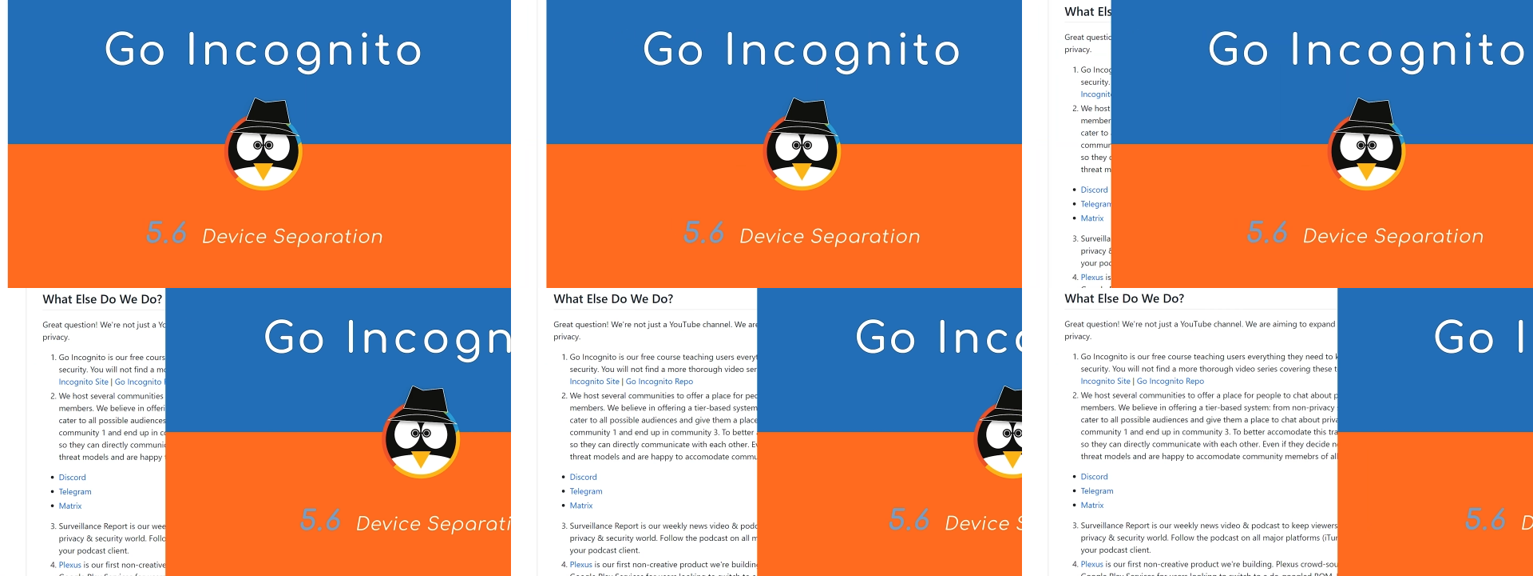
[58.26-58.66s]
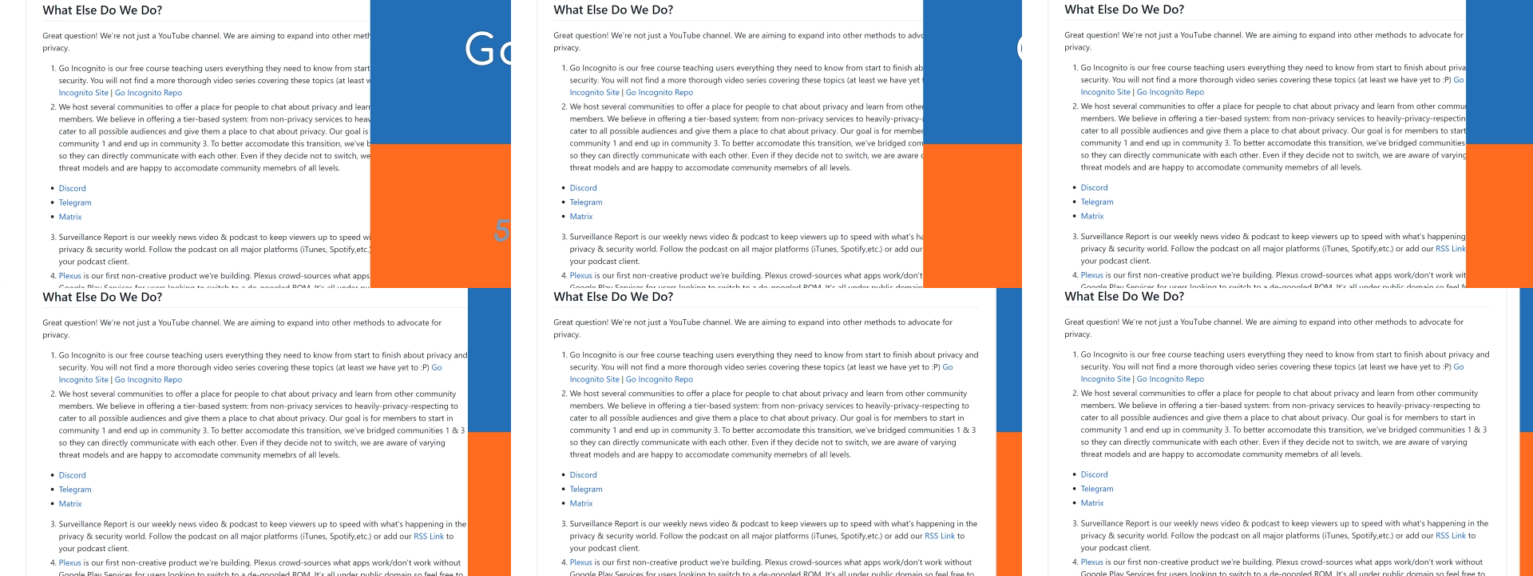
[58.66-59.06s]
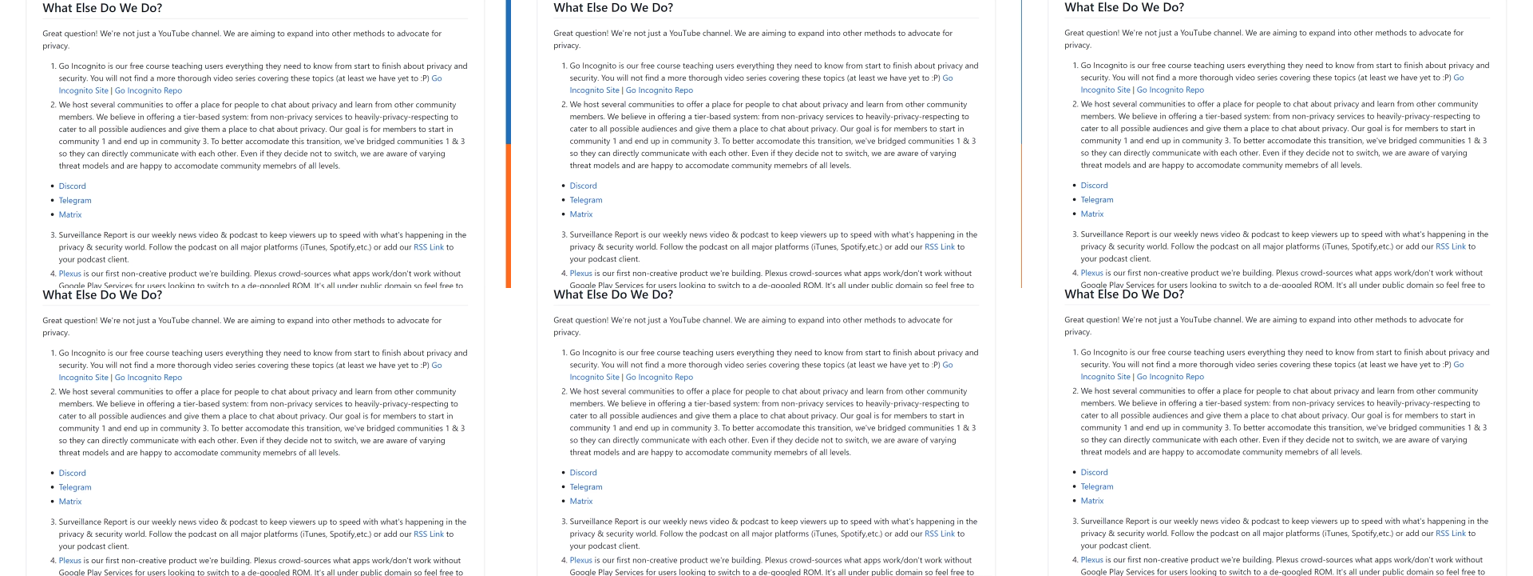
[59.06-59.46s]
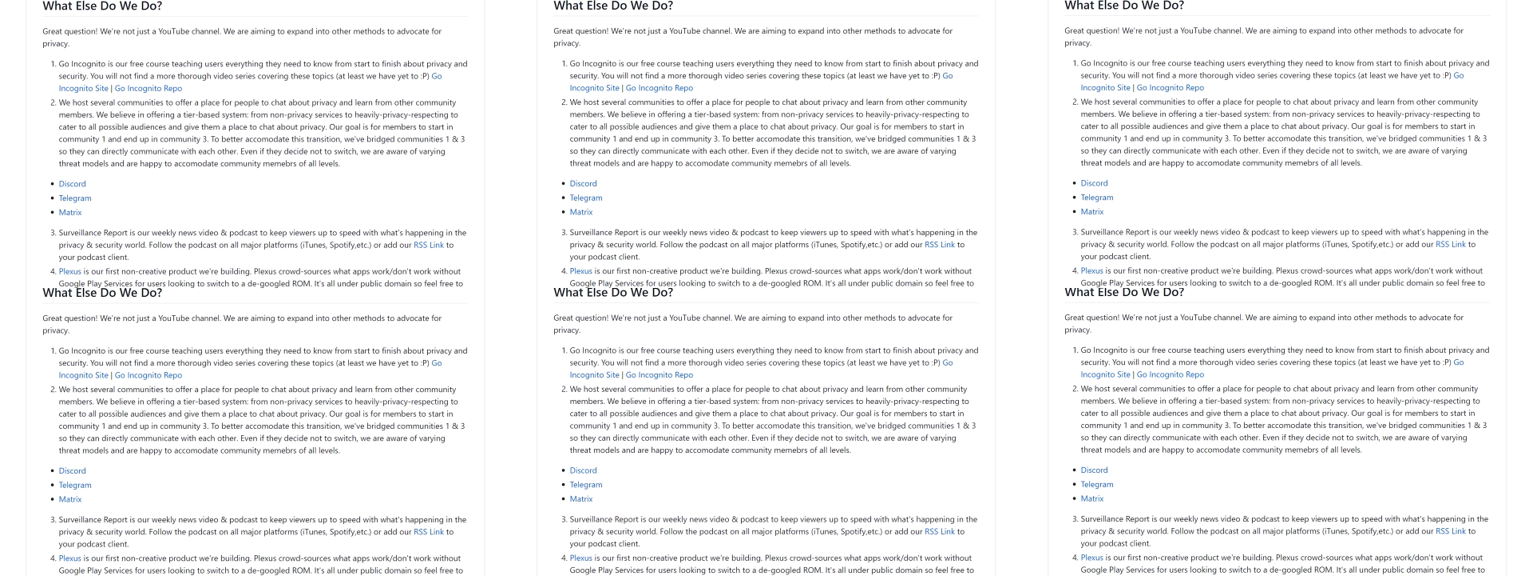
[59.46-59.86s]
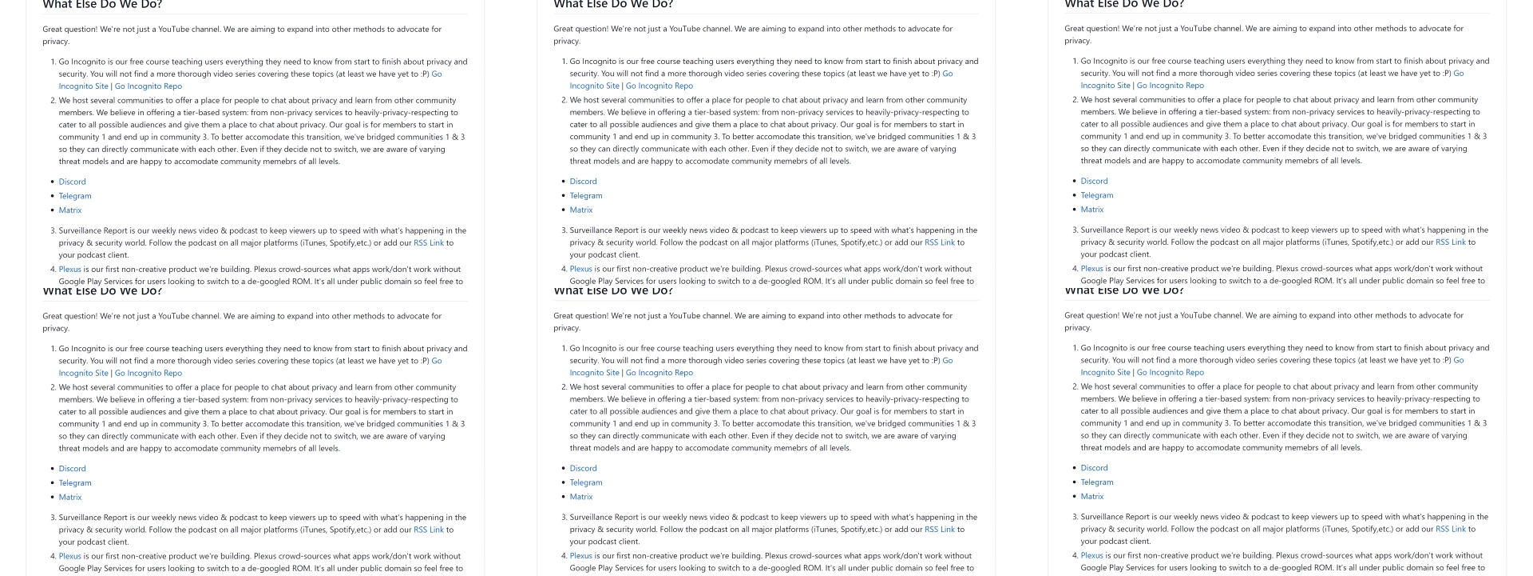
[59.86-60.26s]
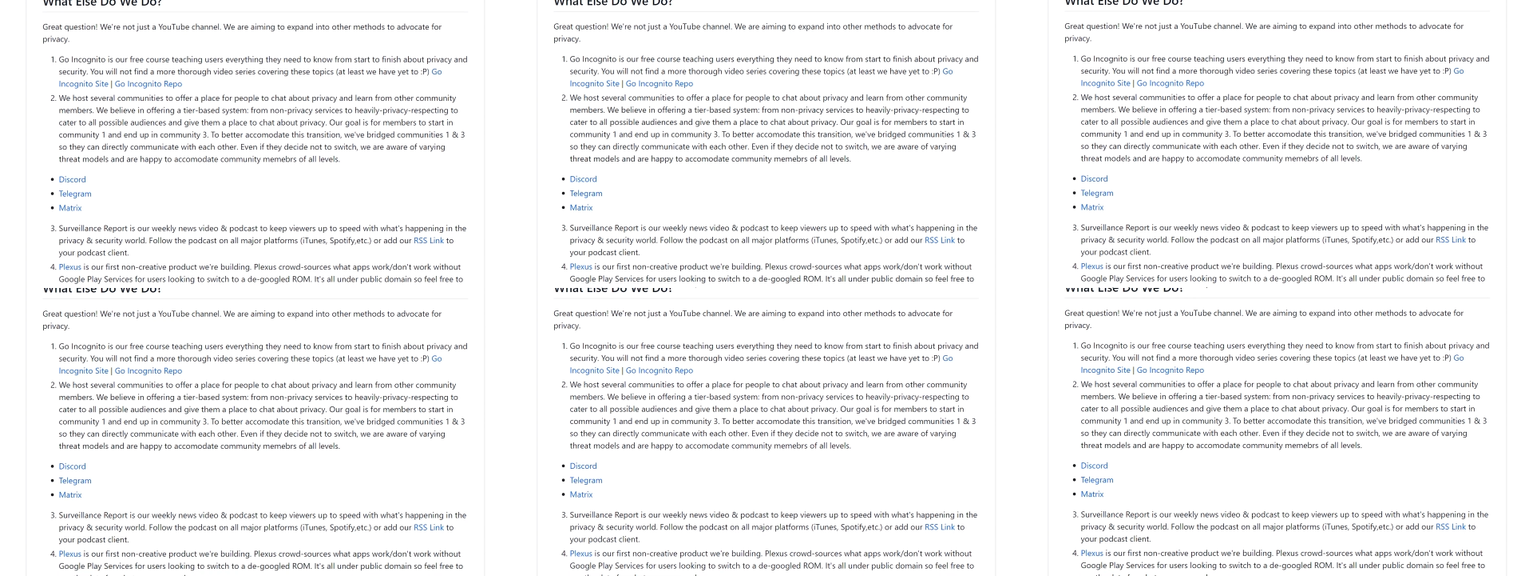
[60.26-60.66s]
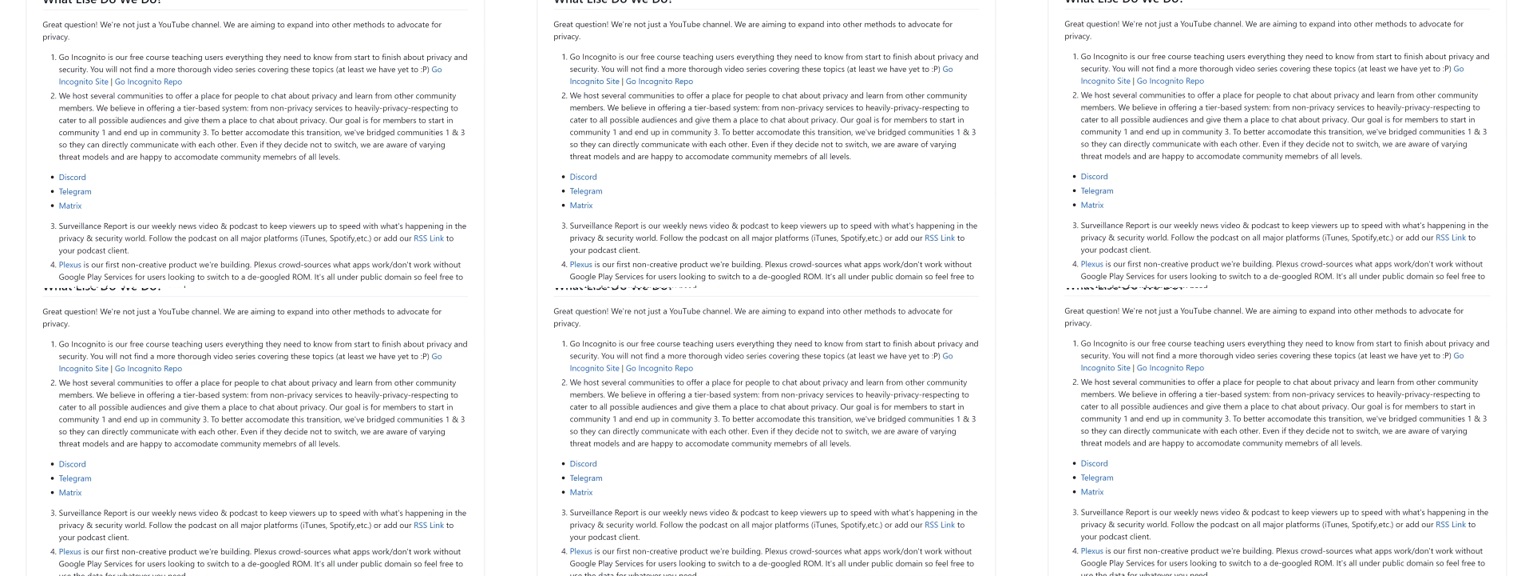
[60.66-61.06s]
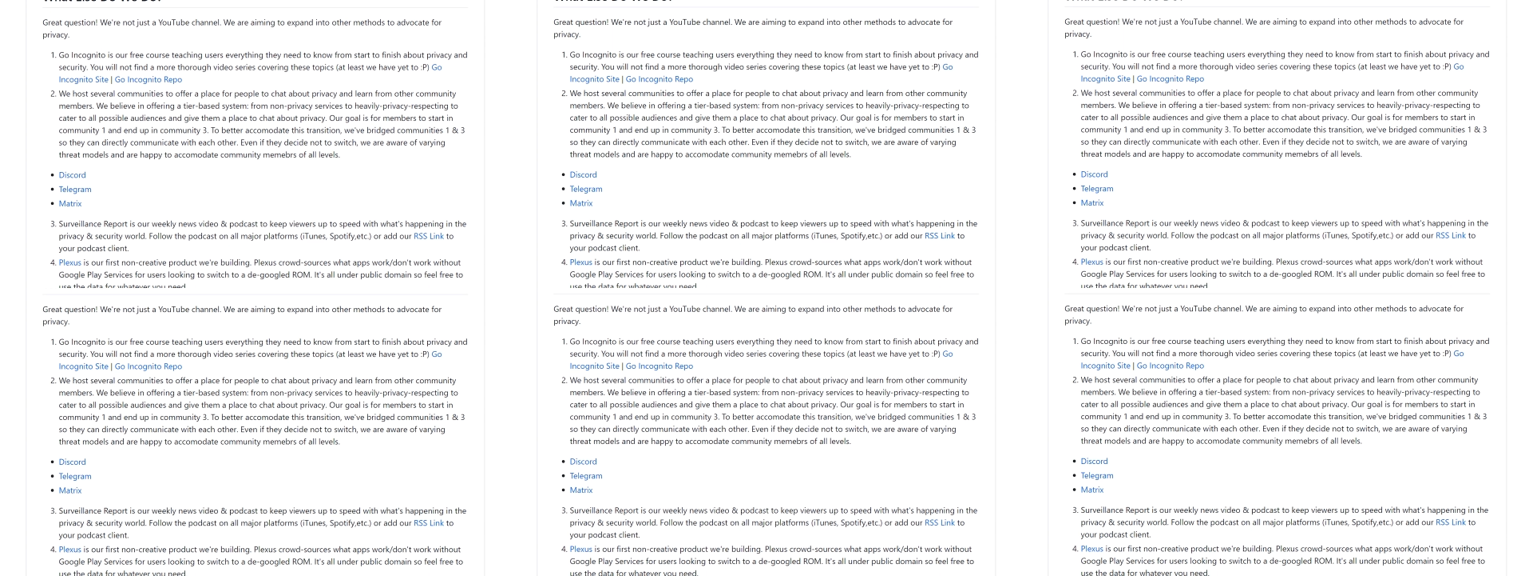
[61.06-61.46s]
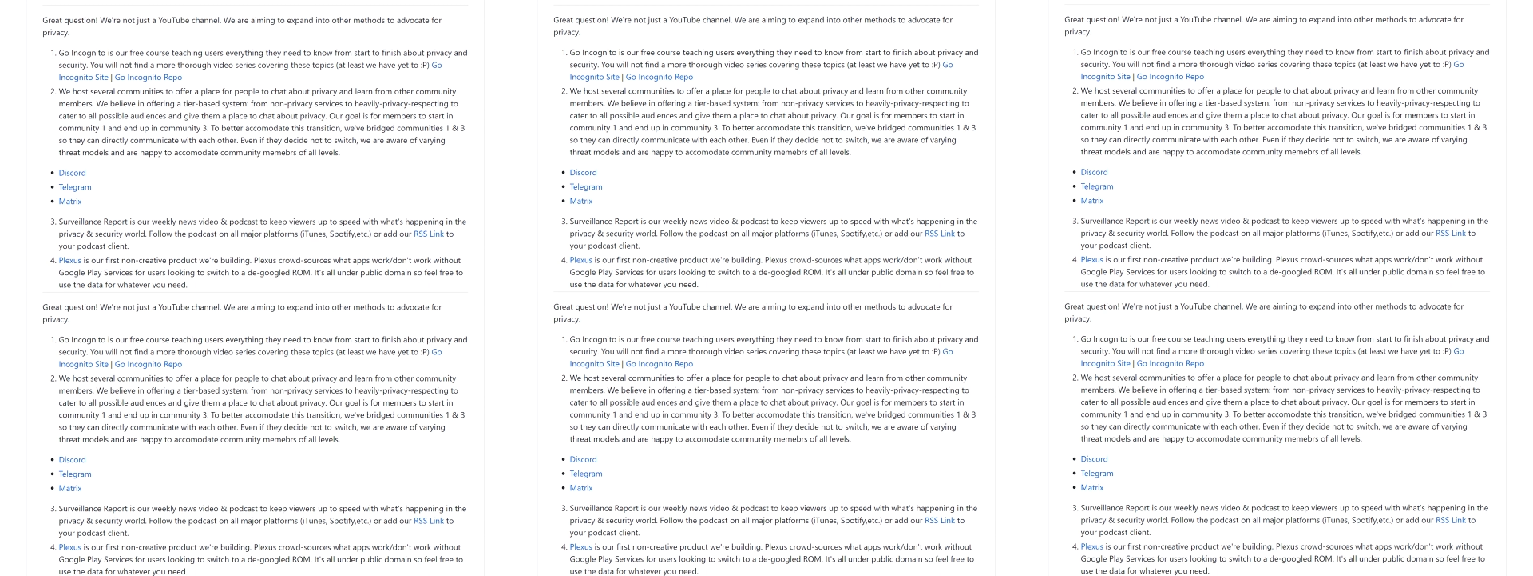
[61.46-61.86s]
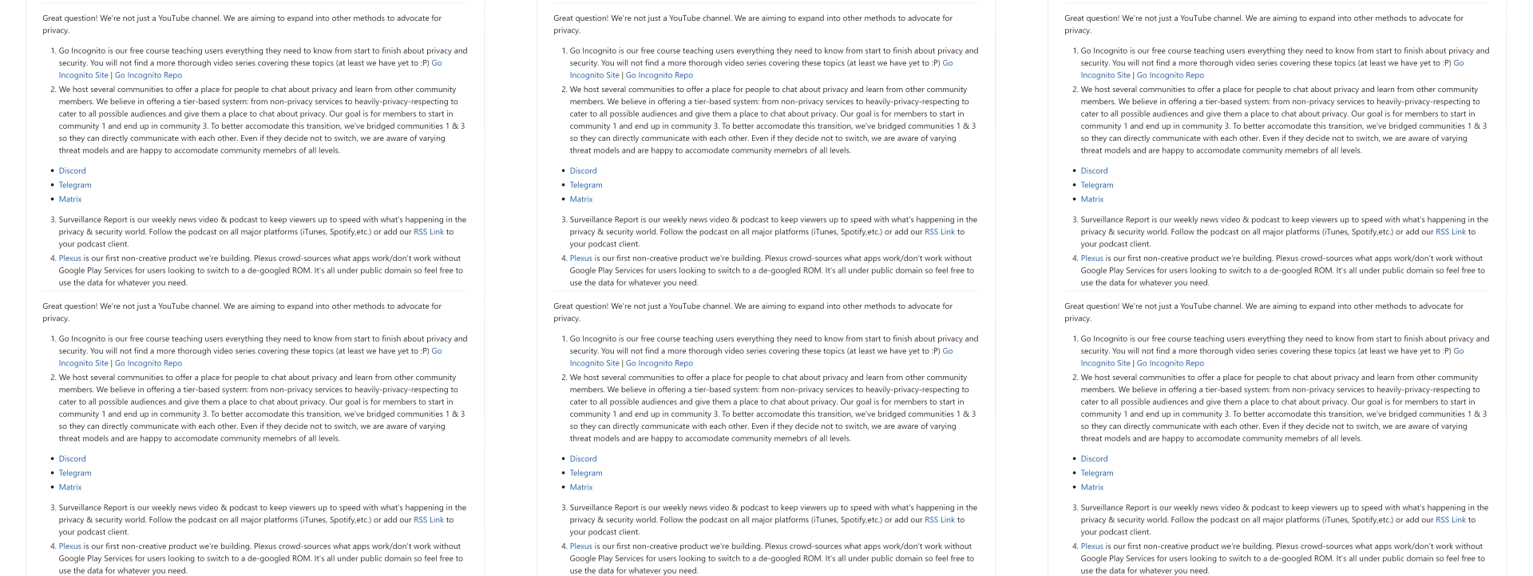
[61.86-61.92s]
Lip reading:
[unreadable: no face in view]